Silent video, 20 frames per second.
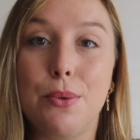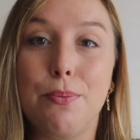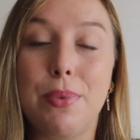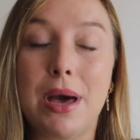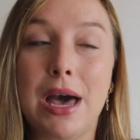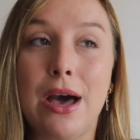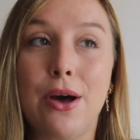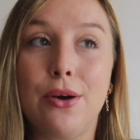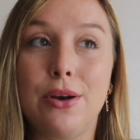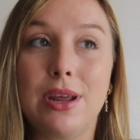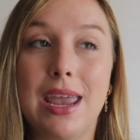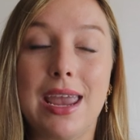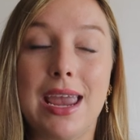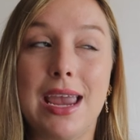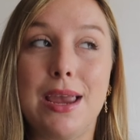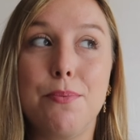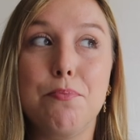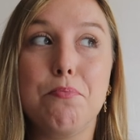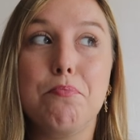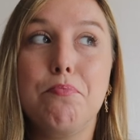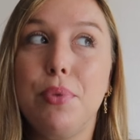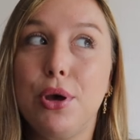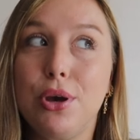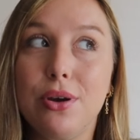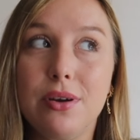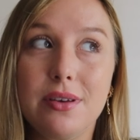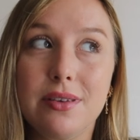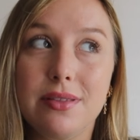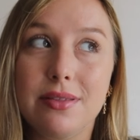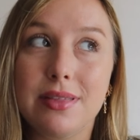about a
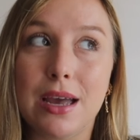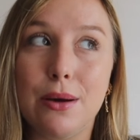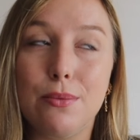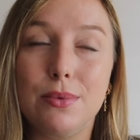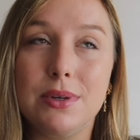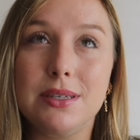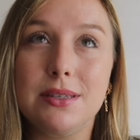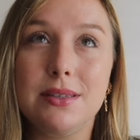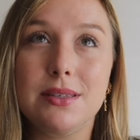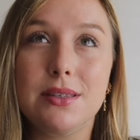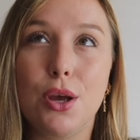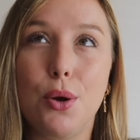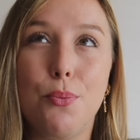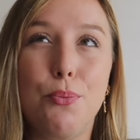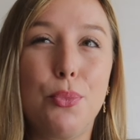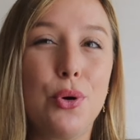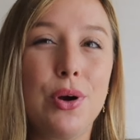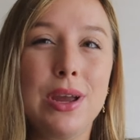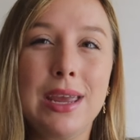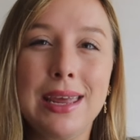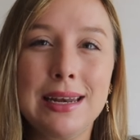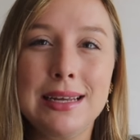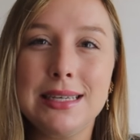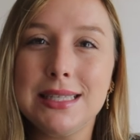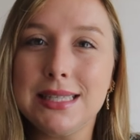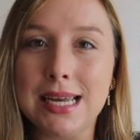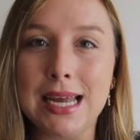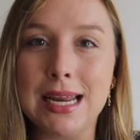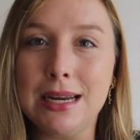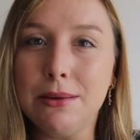book that was A Boy and
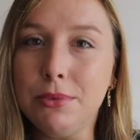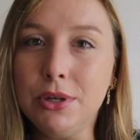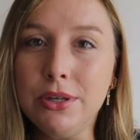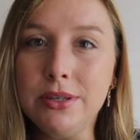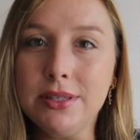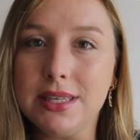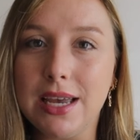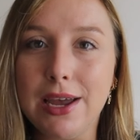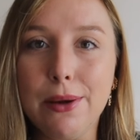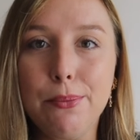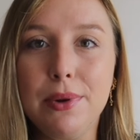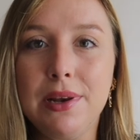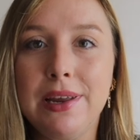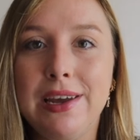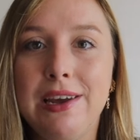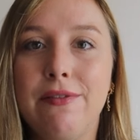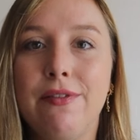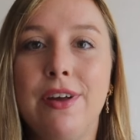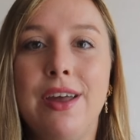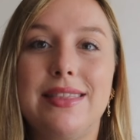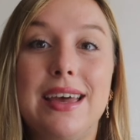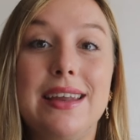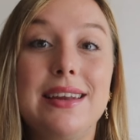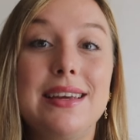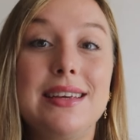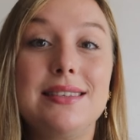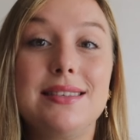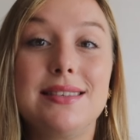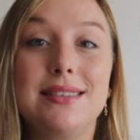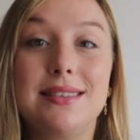His Animals, I believe, that
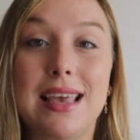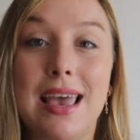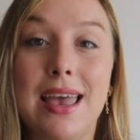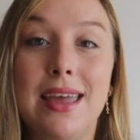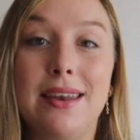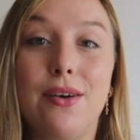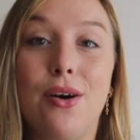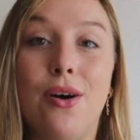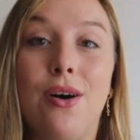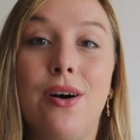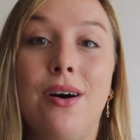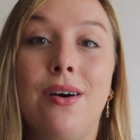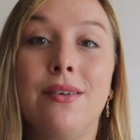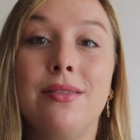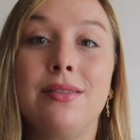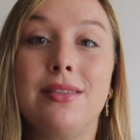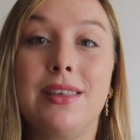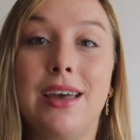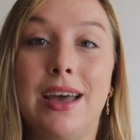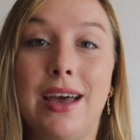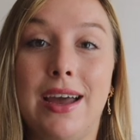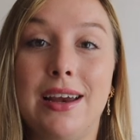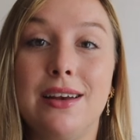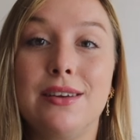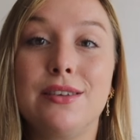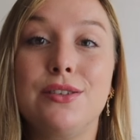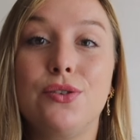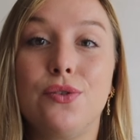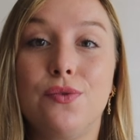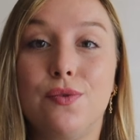is set on the
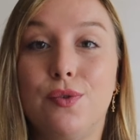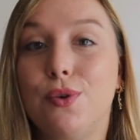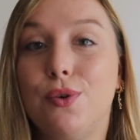island of